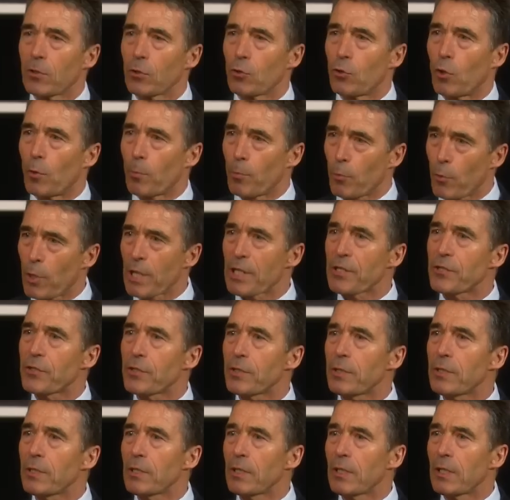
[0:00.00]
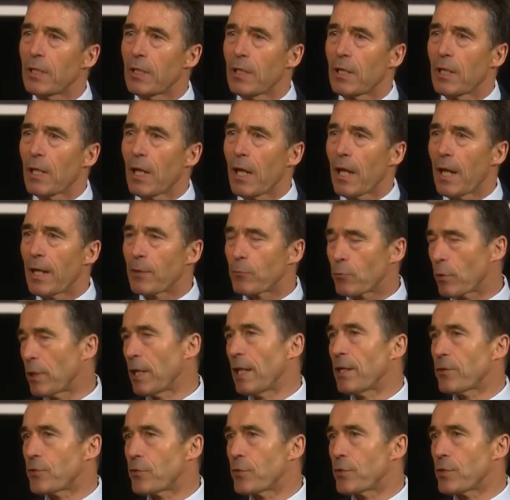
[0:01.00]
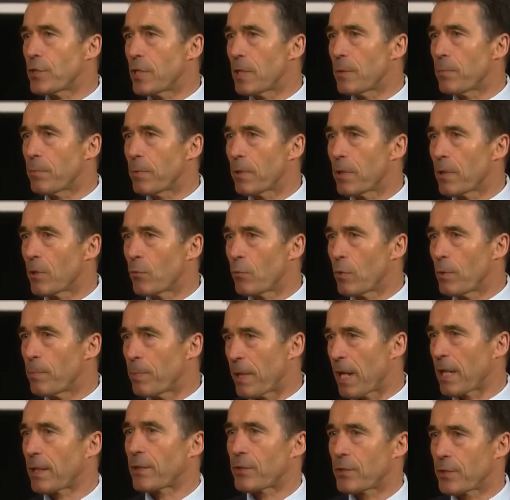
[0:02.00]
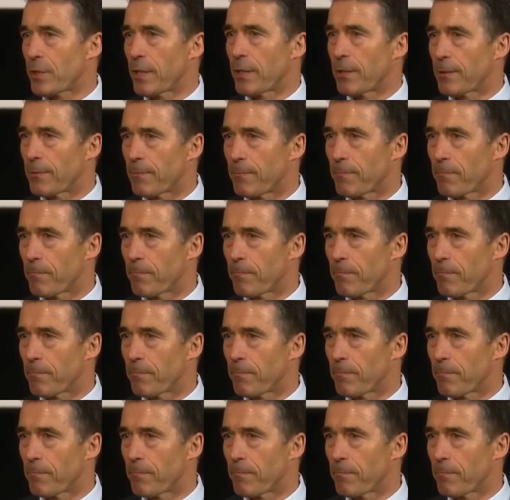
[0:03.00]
cooperation and relationship with Pakistan.